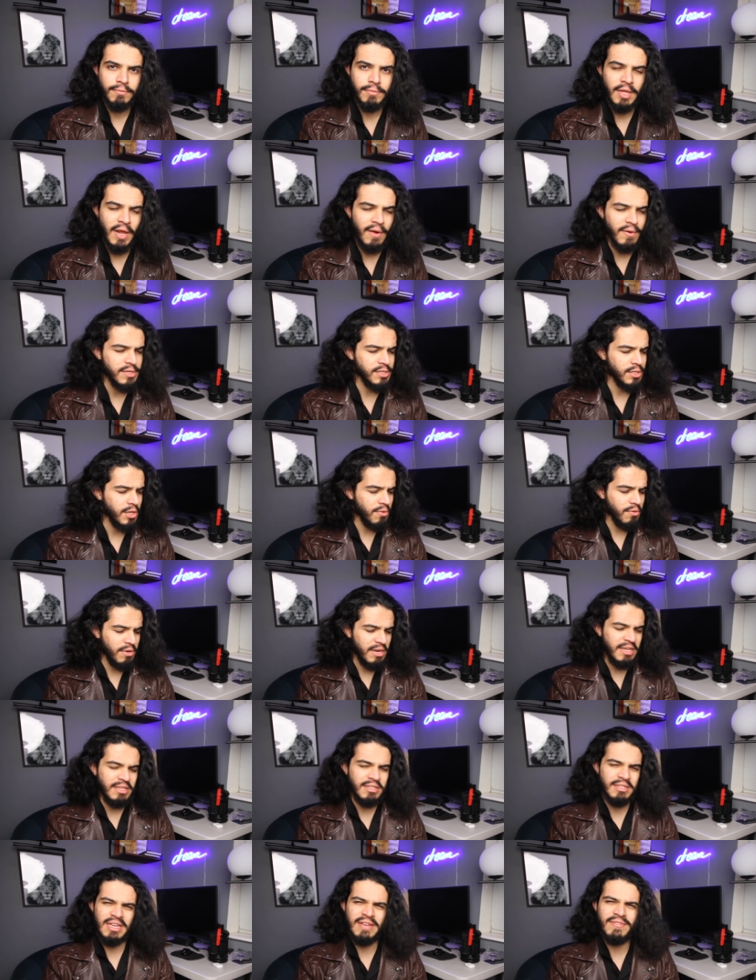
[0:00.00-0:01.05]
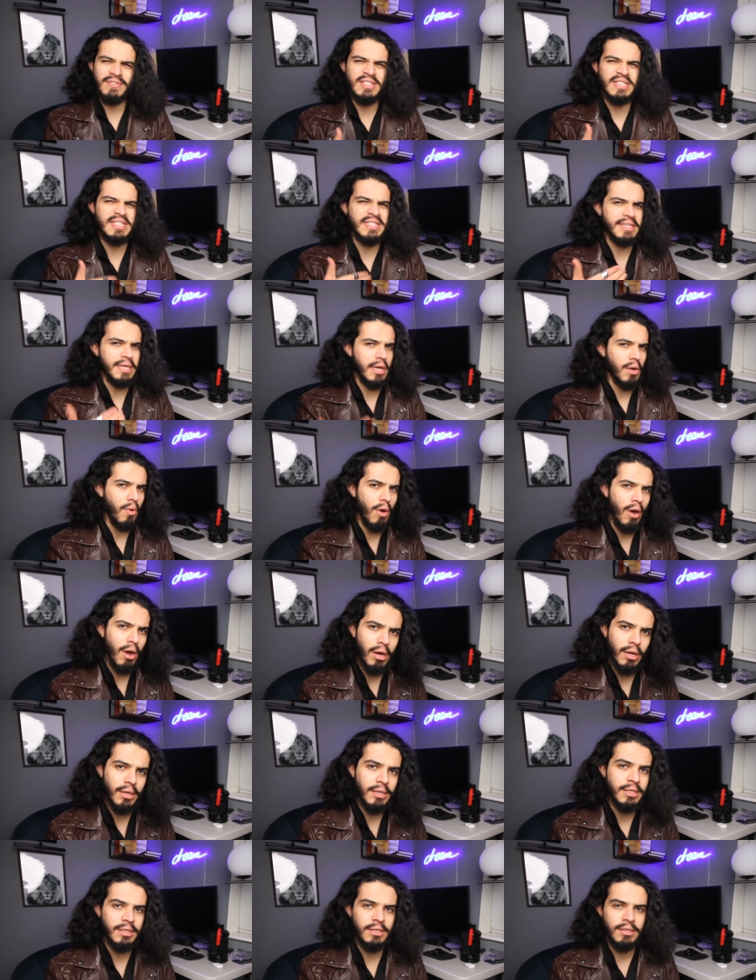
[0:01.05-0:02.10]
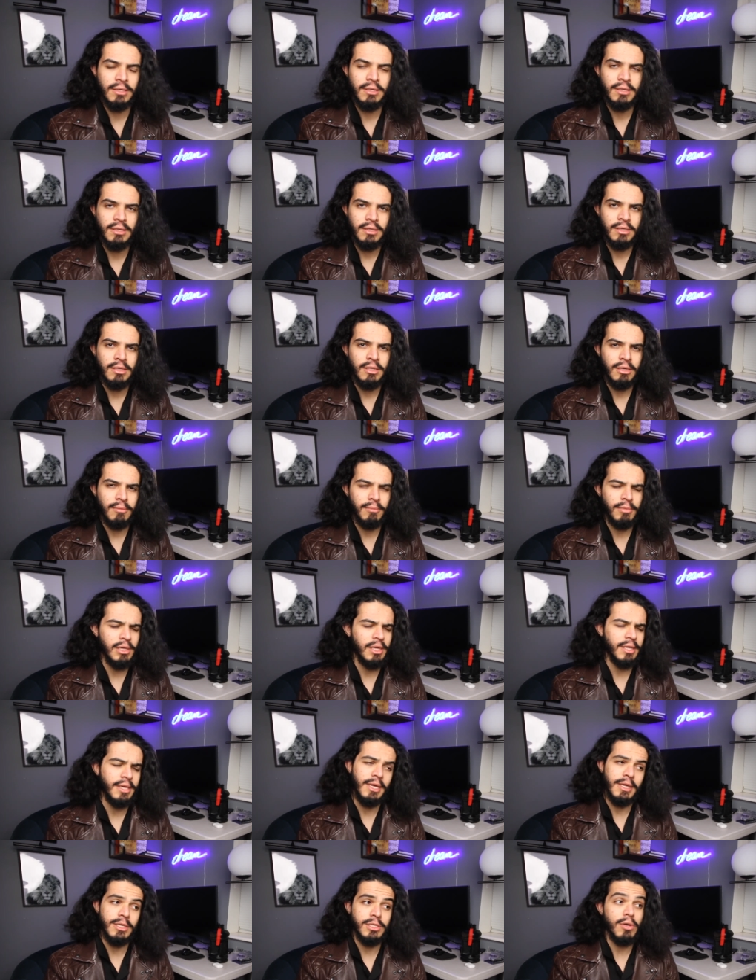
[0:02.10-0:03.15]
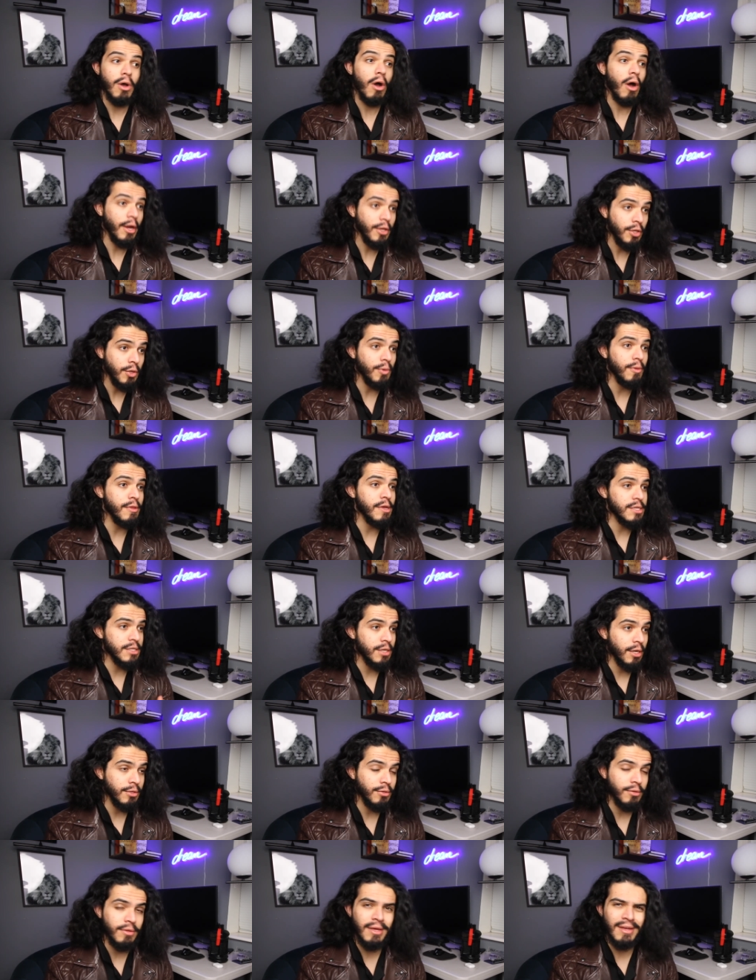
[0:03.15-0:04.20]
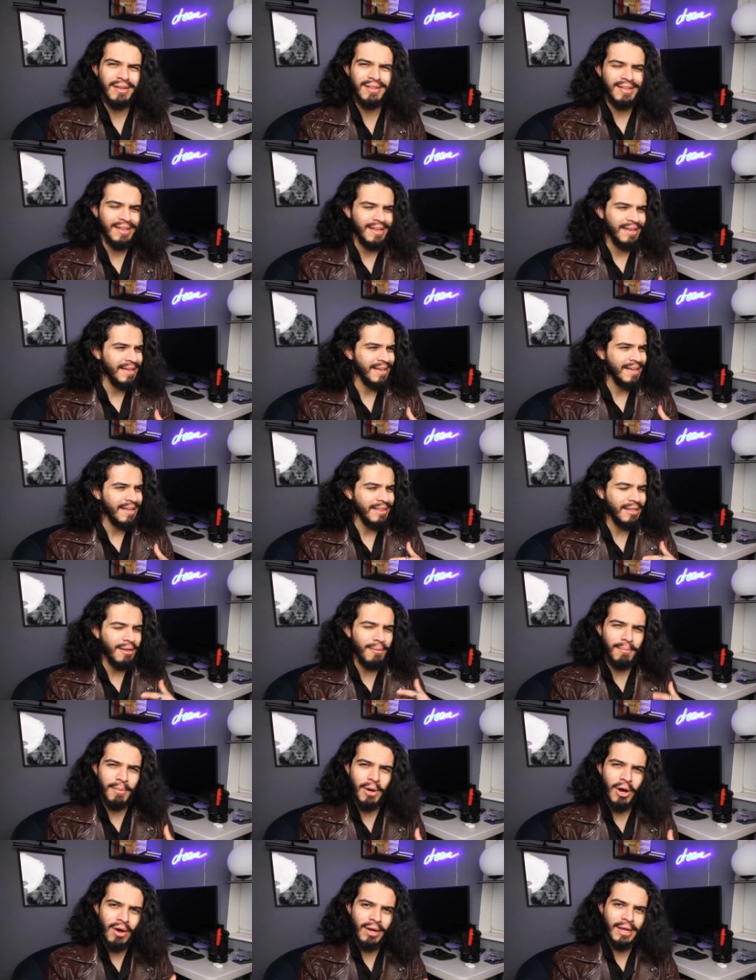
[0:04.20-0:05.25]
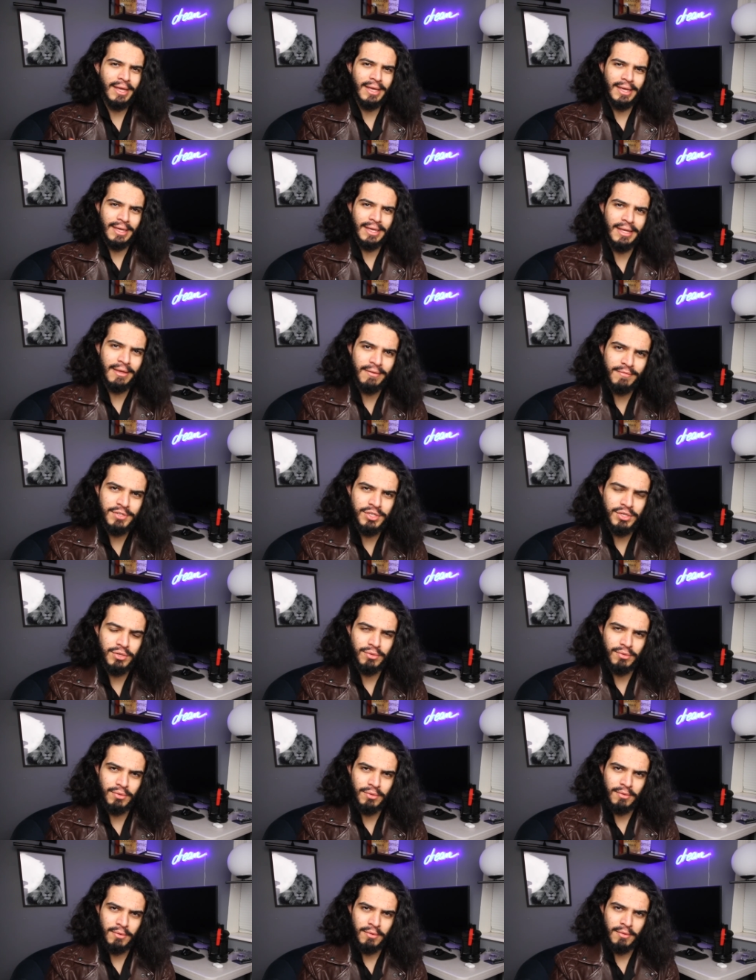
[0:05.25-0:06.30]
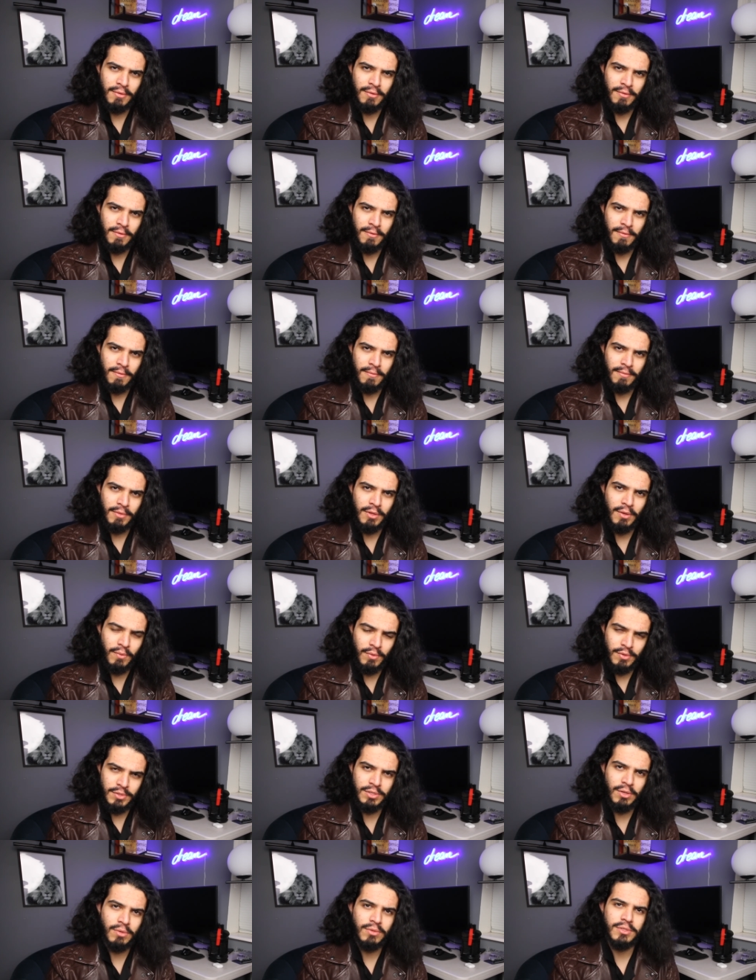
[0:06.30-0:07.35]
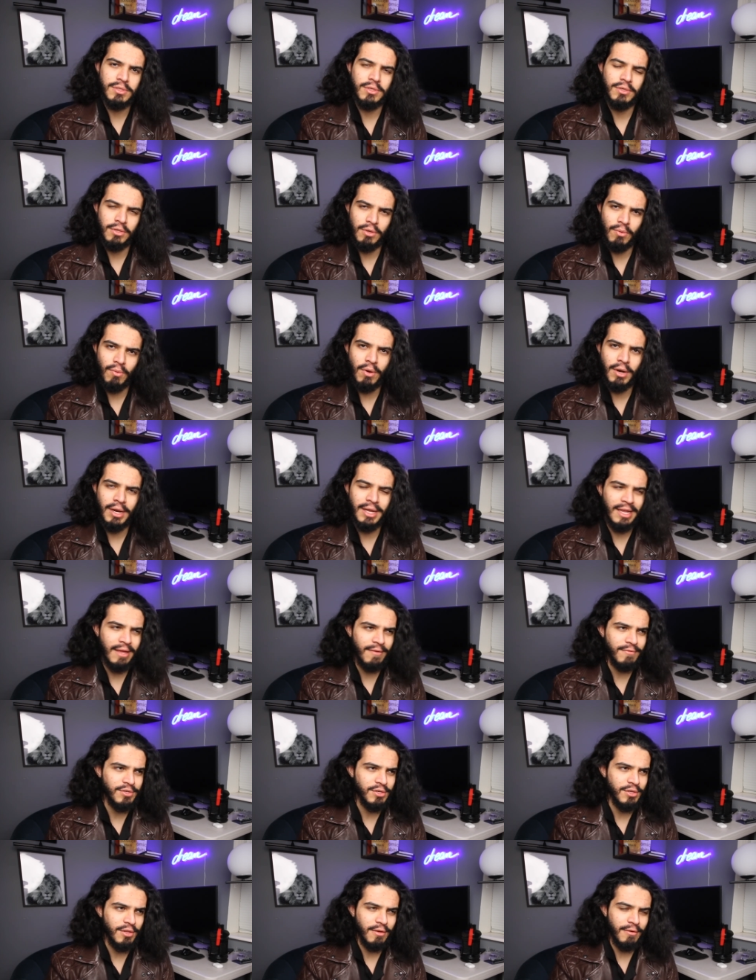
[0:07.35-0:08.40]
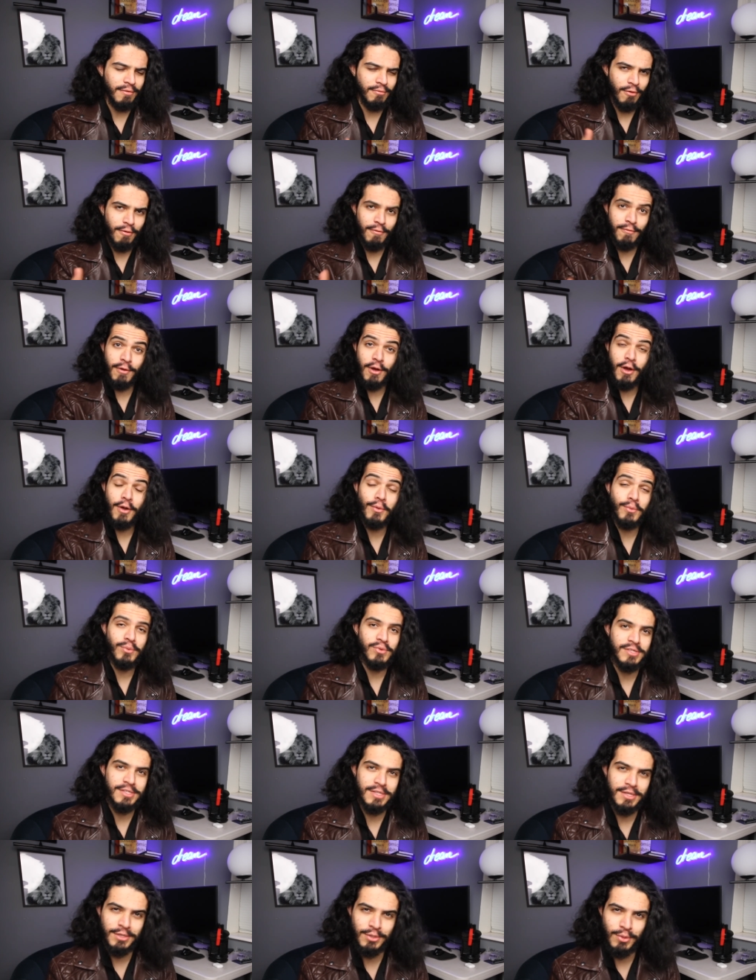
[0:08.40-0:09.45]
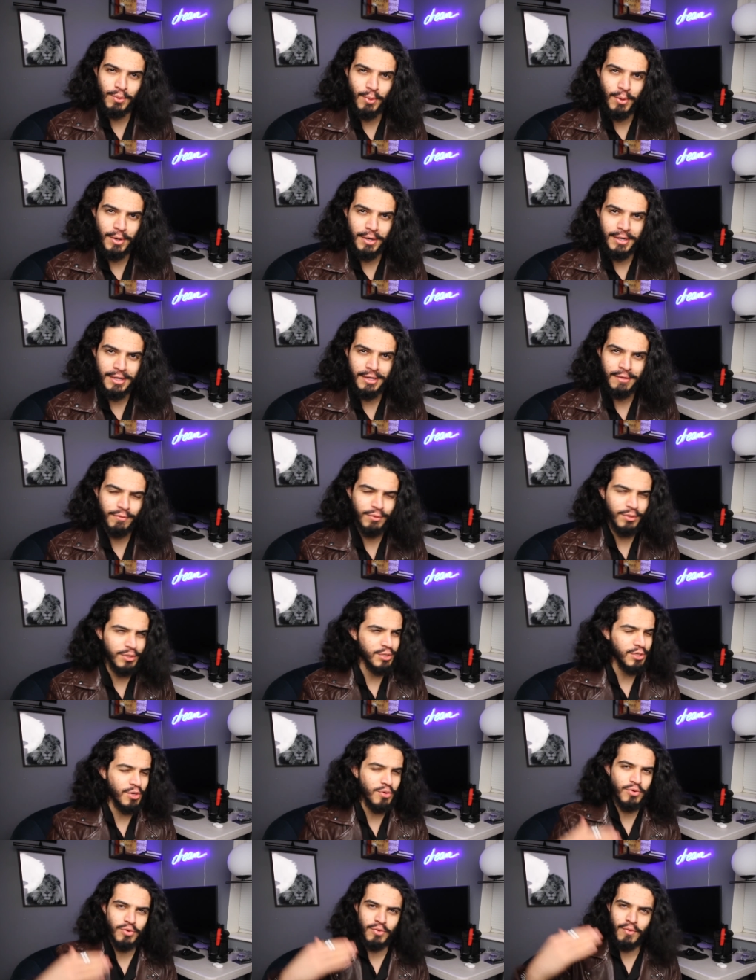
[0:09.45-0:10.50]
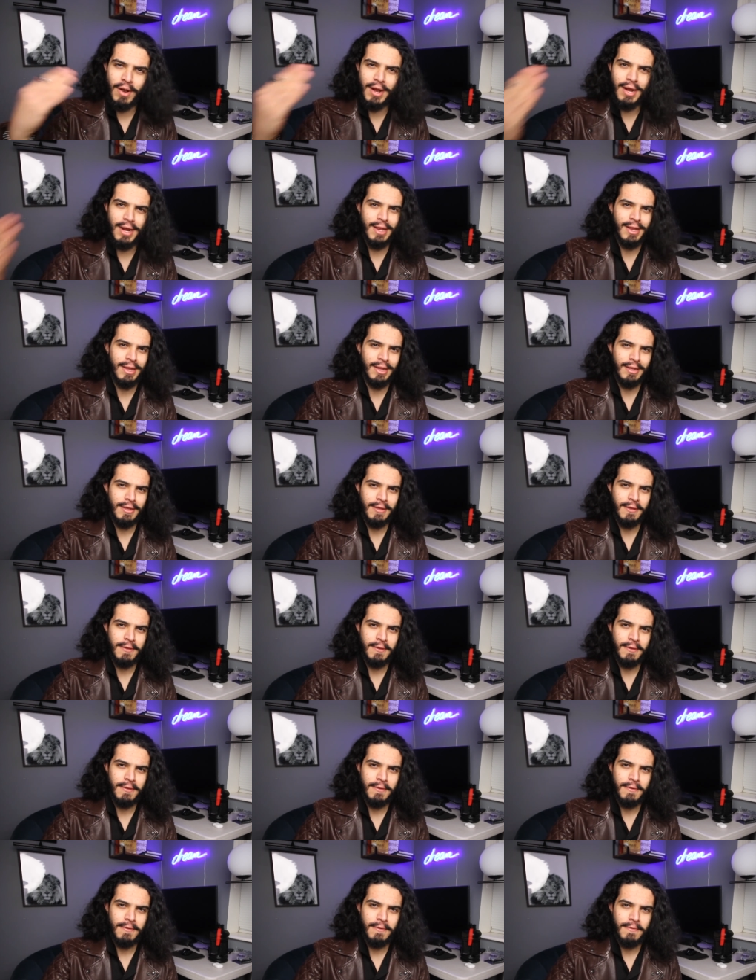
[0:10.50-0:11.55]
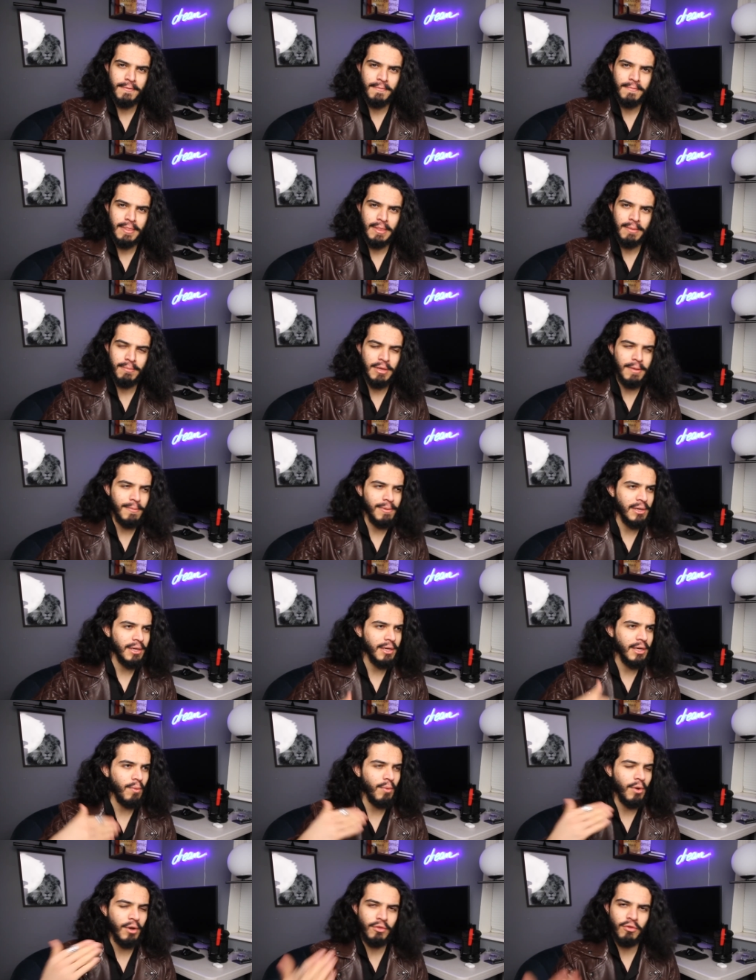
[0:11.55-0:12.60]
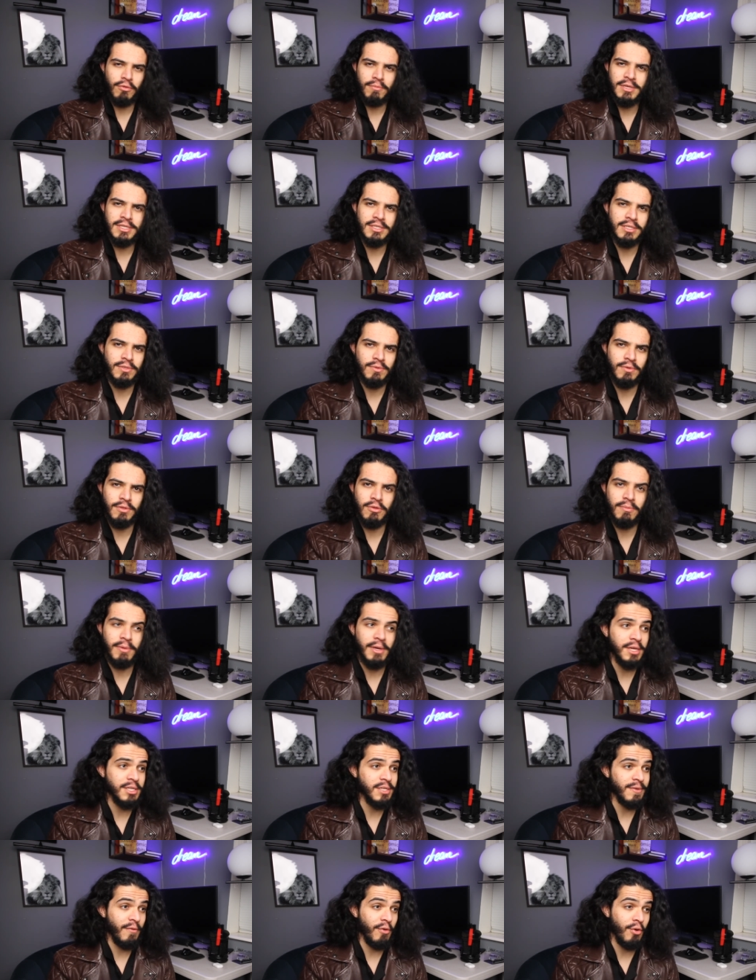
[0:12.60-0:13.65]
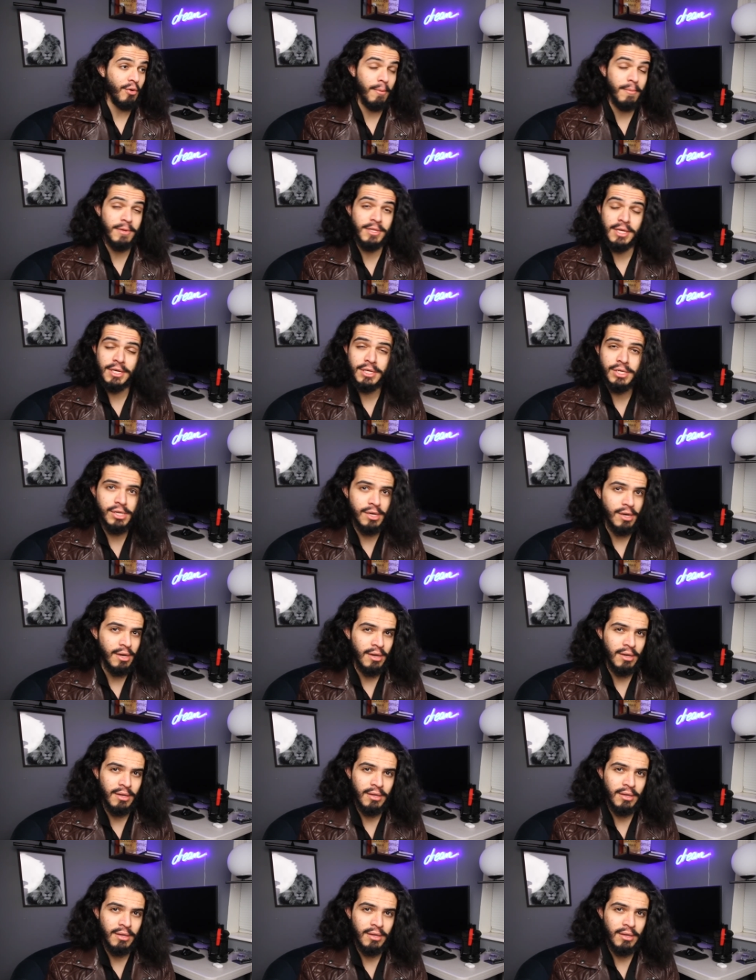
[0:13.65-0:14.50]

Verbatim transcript: There is no need to even sell hard and be like, yeah, so I do this, I do that. The market gives you the results that you want. It gives you the referrals that you want. If you're so great, people are going to want to do business with you because of your reputation.